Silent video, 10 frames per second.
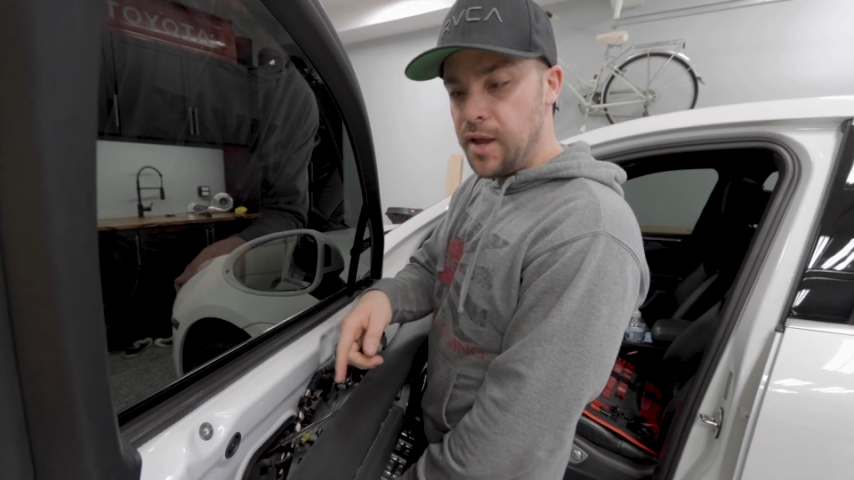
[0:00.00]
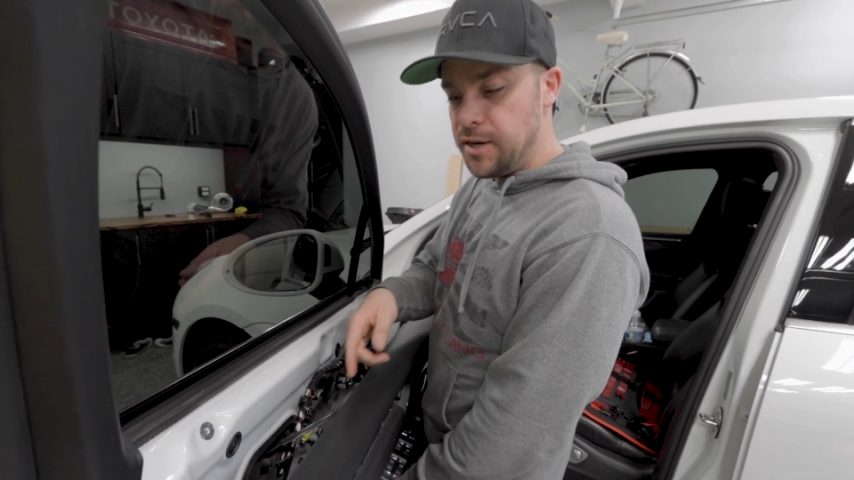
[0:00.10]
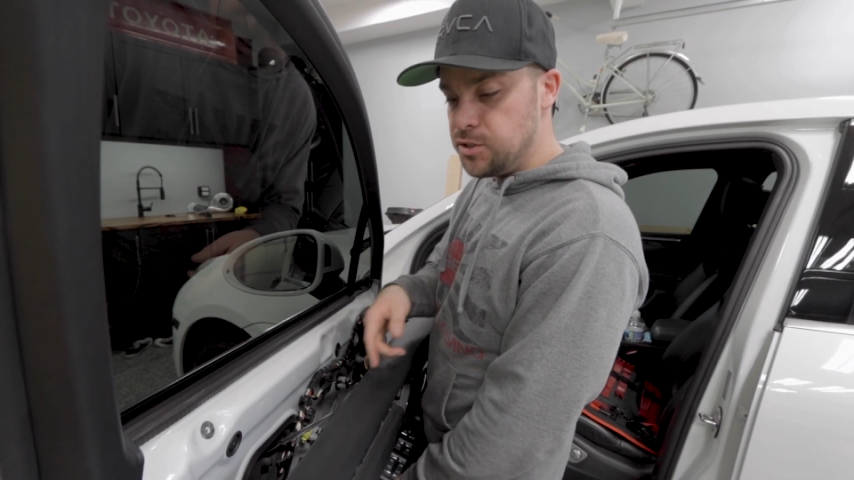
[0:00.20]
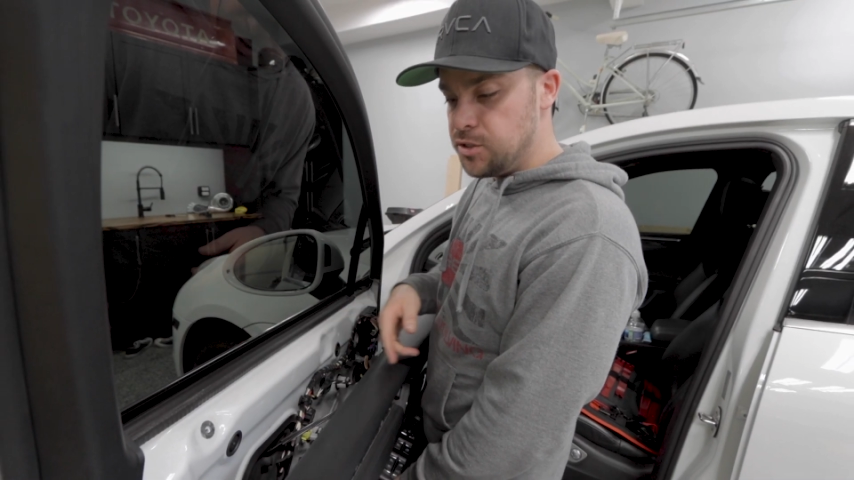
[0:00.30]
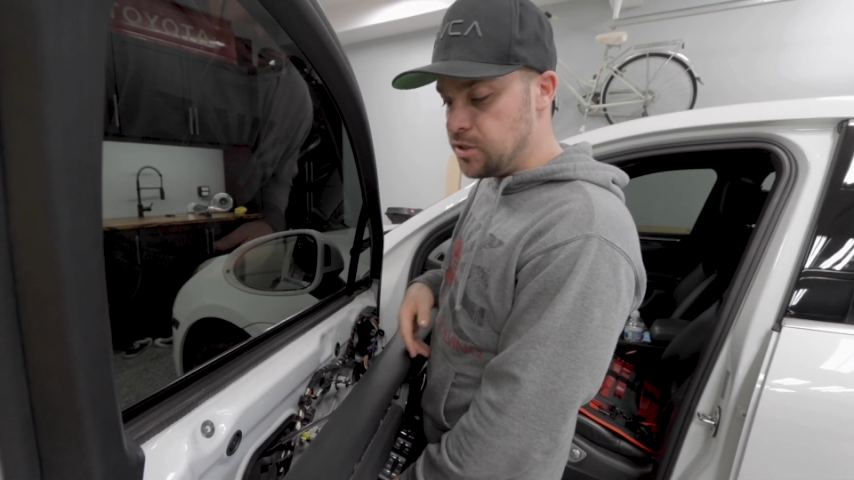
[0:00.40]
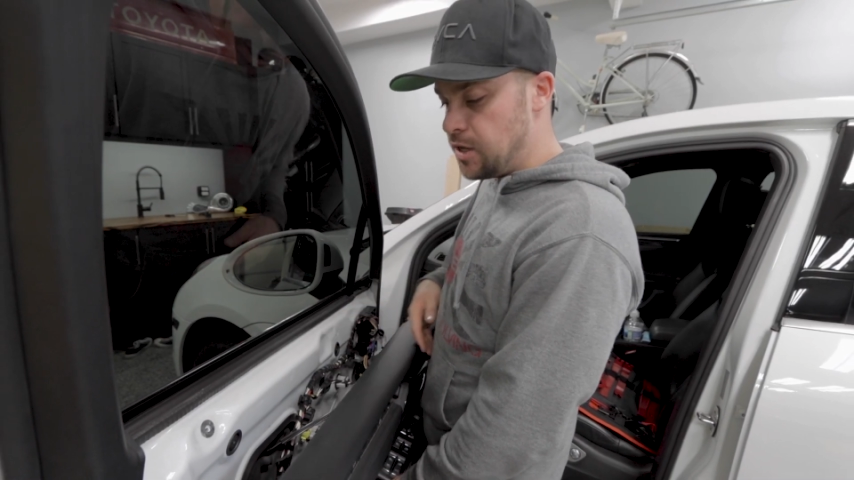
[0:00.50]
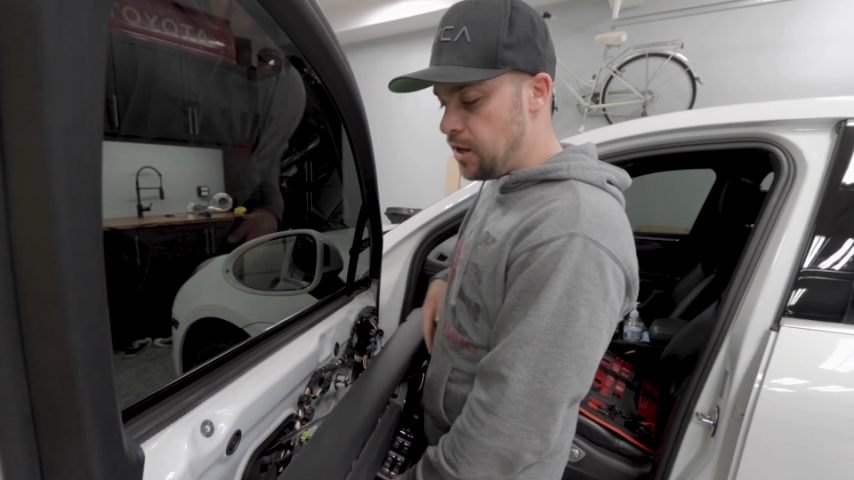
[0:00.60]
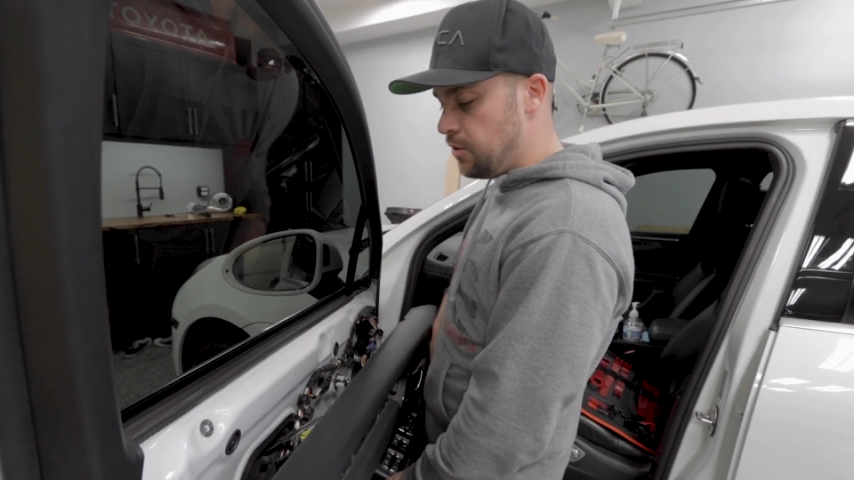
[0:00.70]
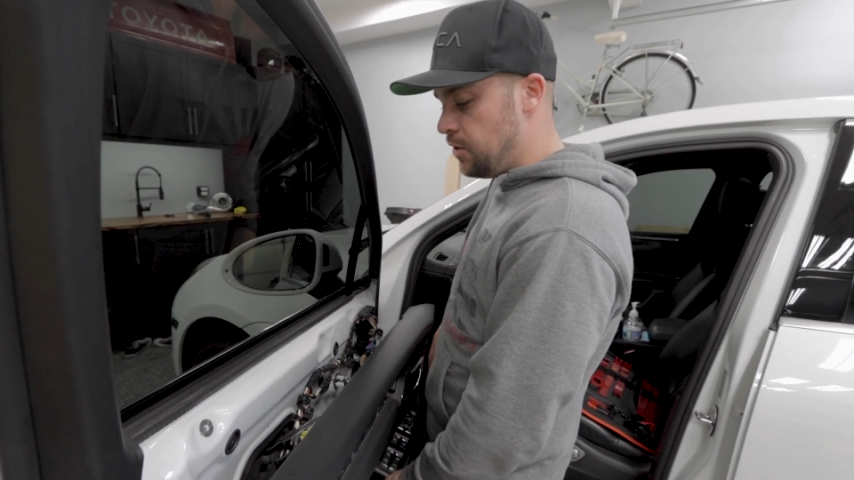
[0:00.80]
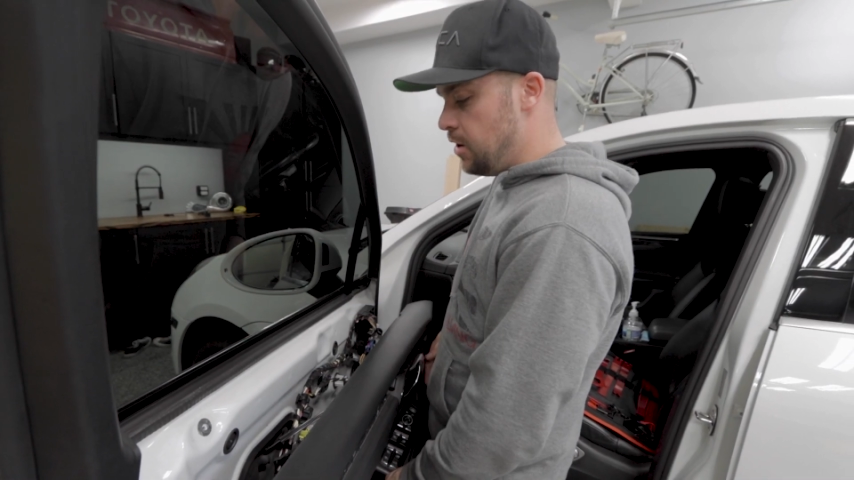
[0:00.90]
latch is
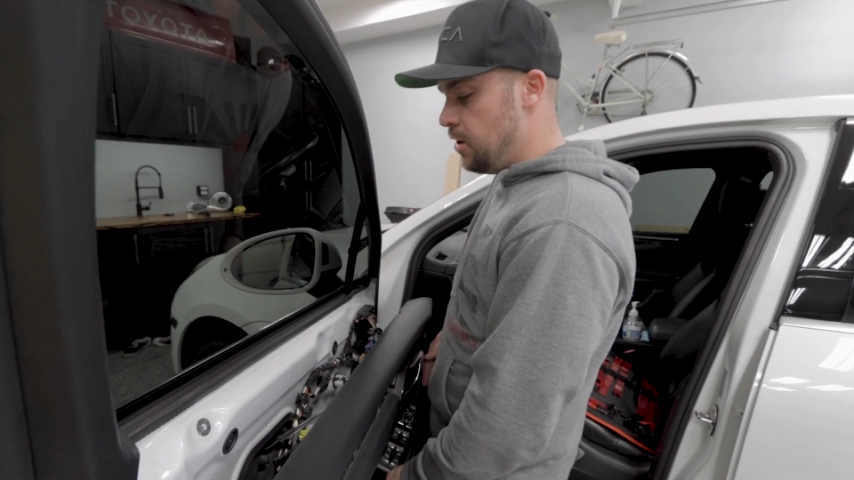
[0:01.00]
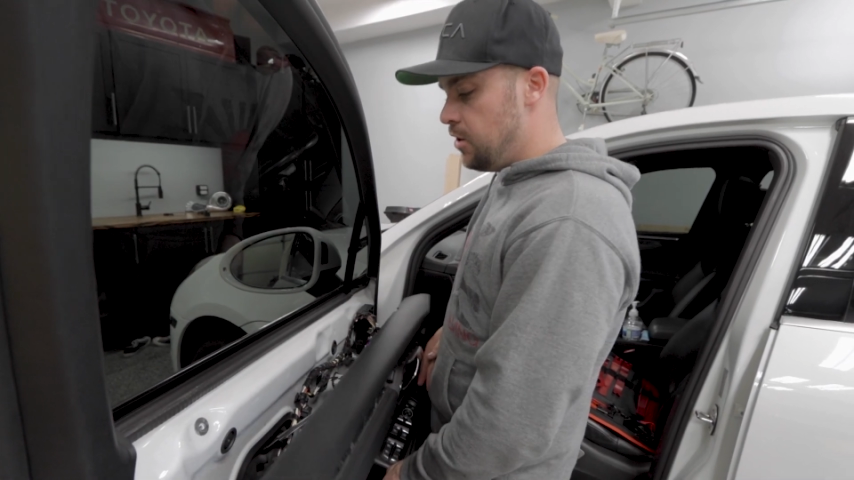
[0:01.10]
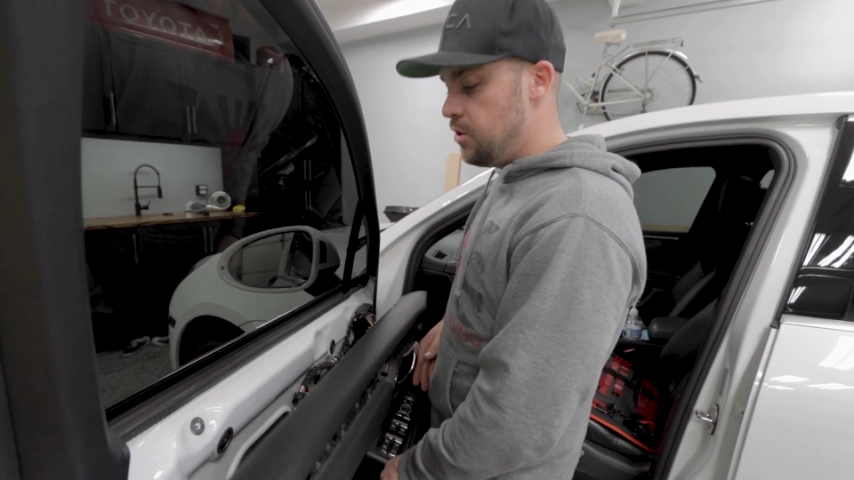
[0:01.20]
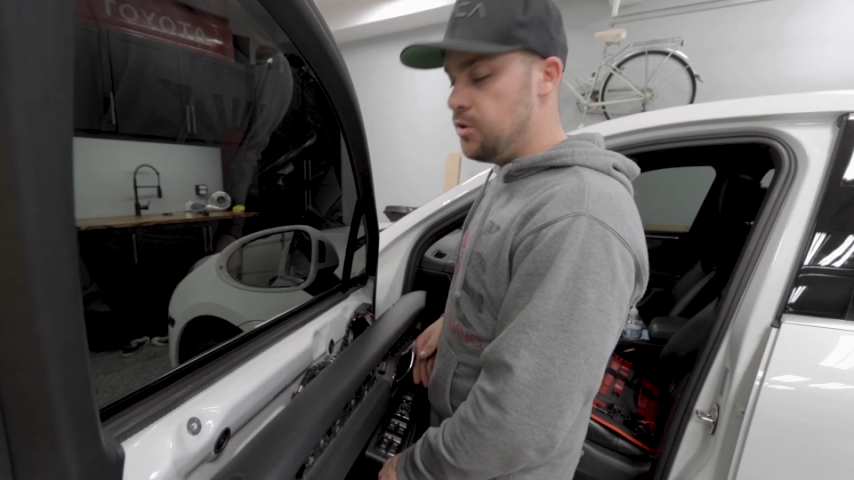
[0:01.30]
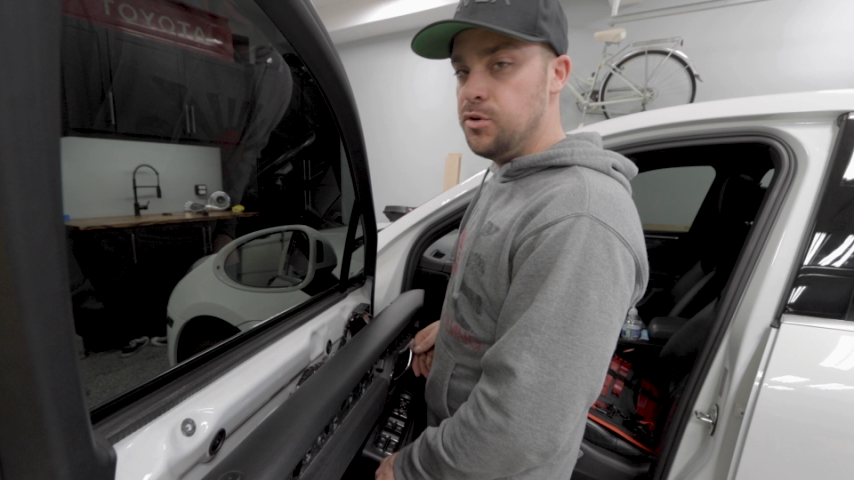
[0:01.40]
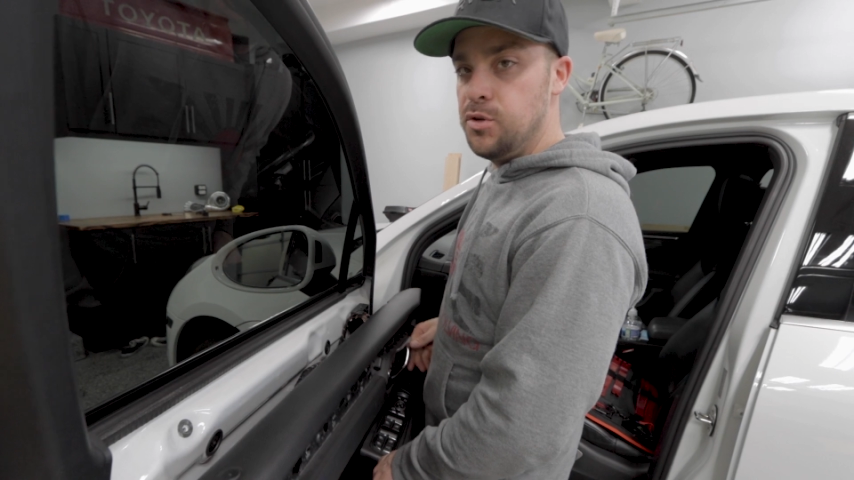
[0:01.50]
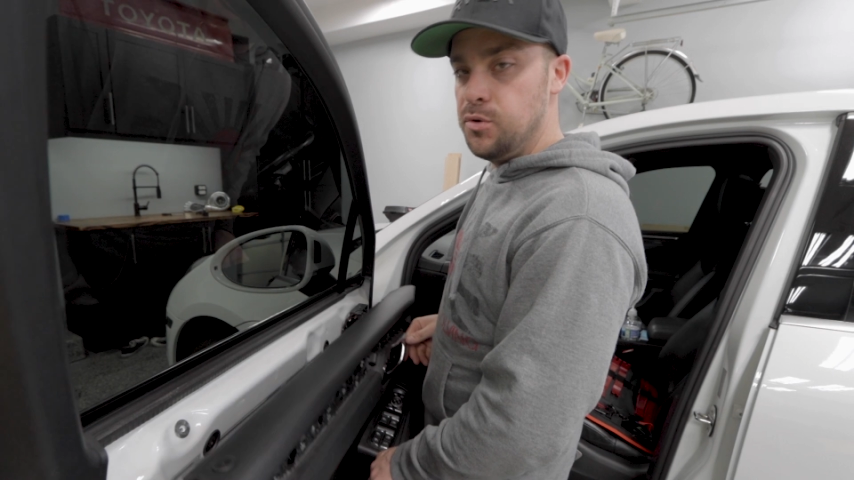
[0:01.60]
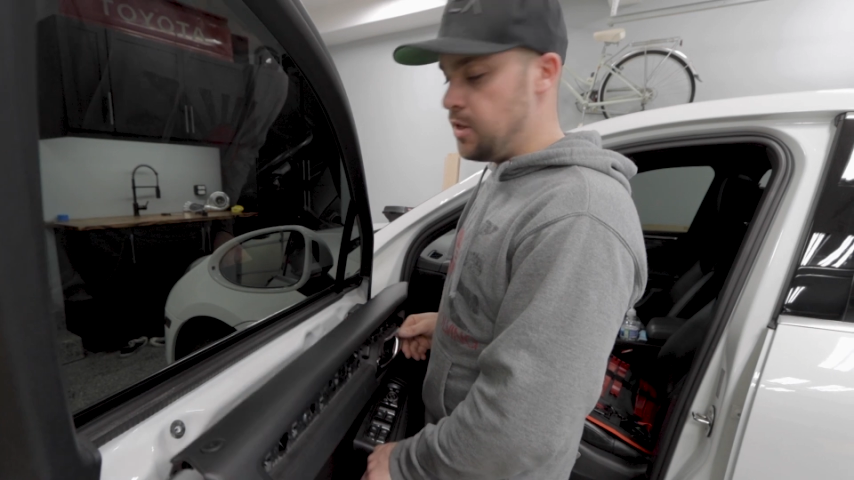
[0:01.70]
installed, you're going to do 2